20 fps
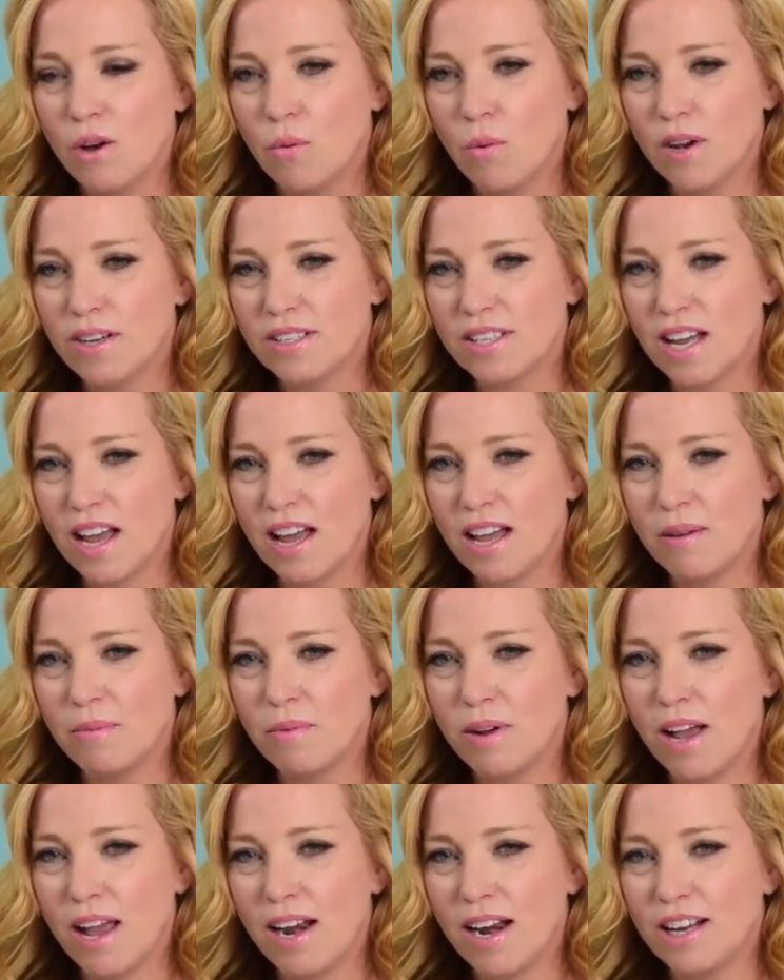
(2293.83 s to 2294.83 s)
one
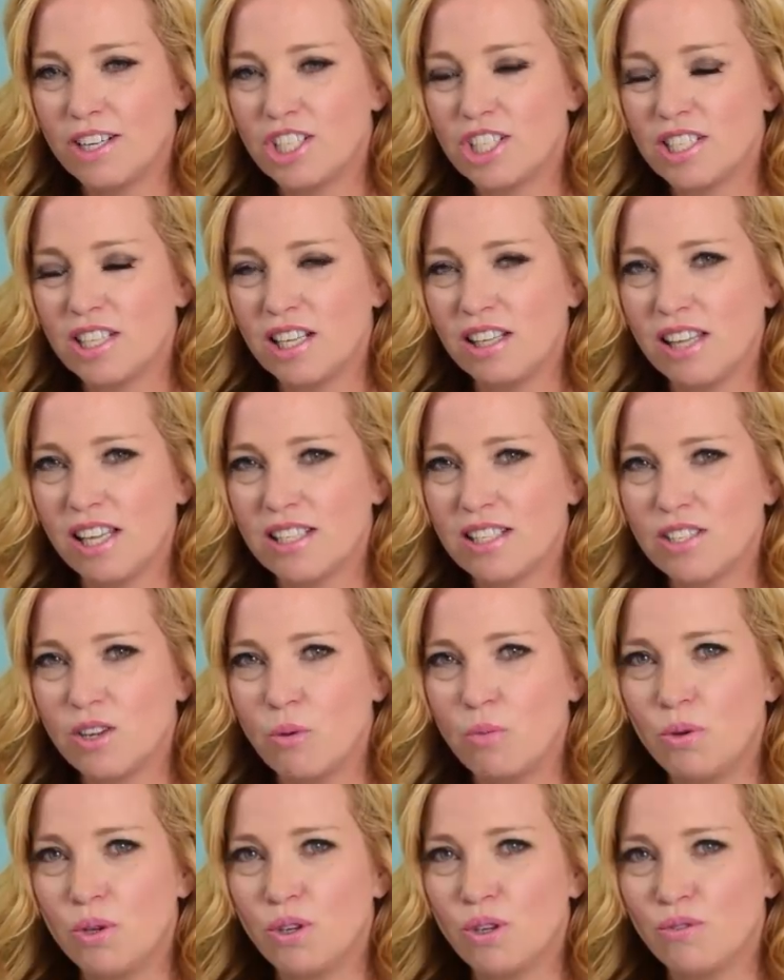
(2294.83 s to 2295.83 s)
time, and I just think that's
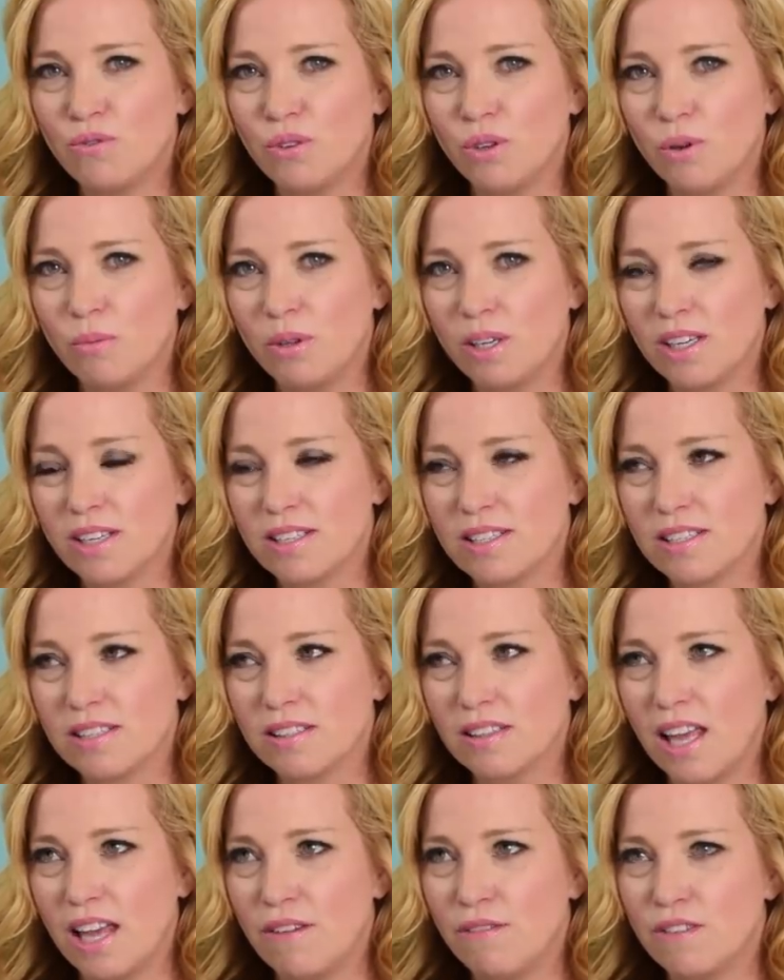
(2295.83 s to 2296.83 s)
so beautiful, because
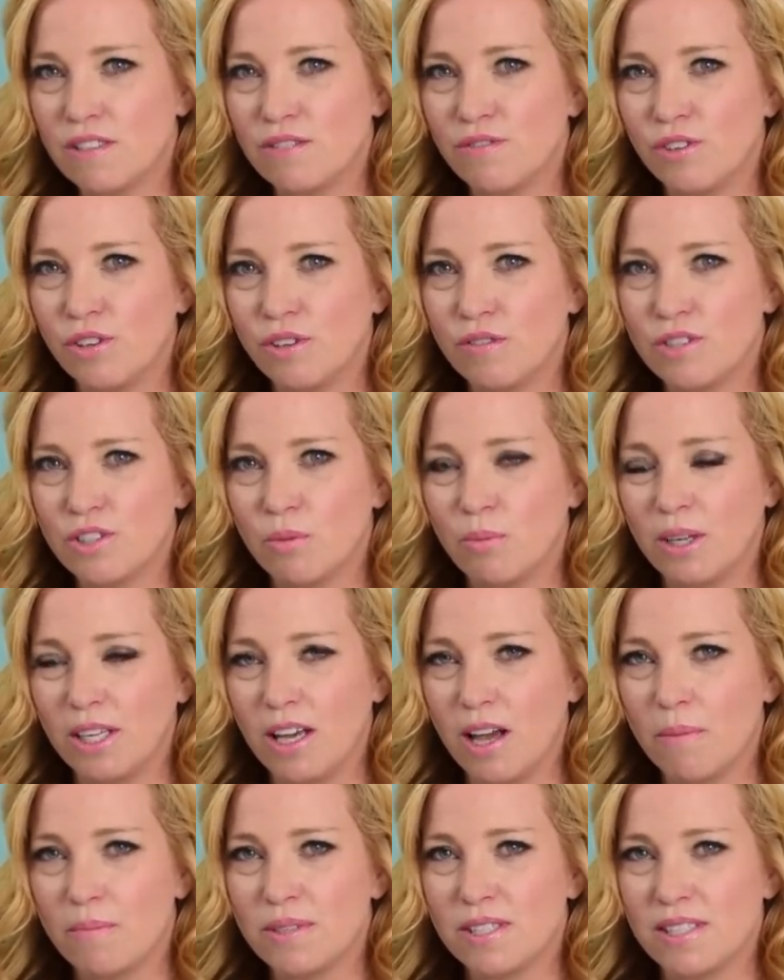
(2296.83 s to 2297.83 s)
life is full of so
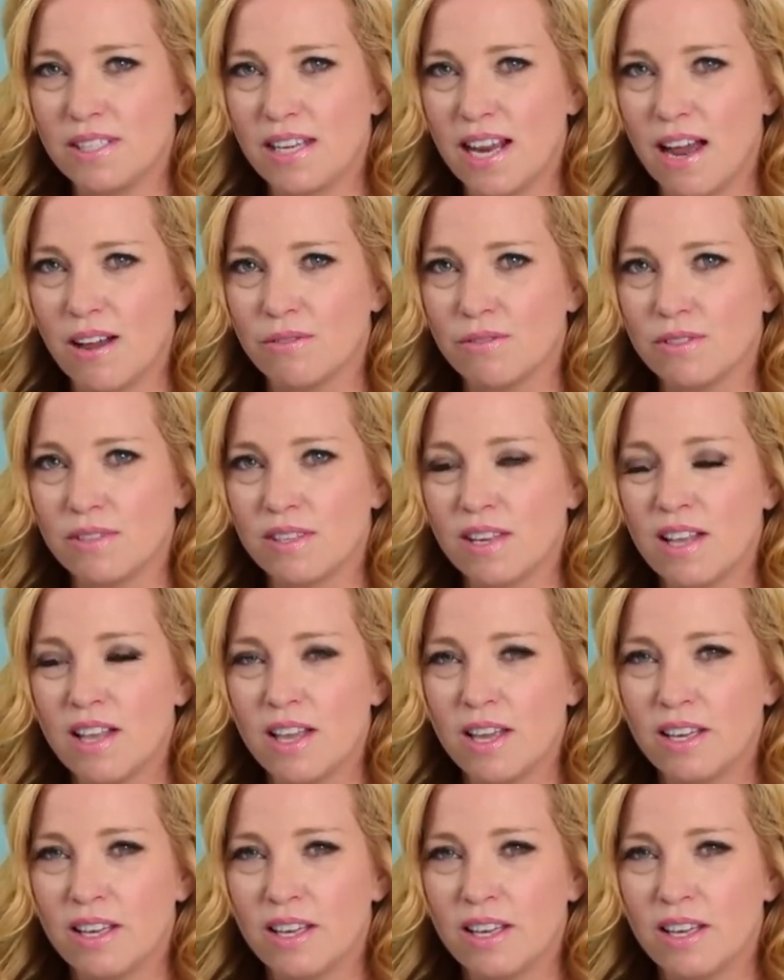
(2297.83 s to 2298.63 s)
many ups and downs,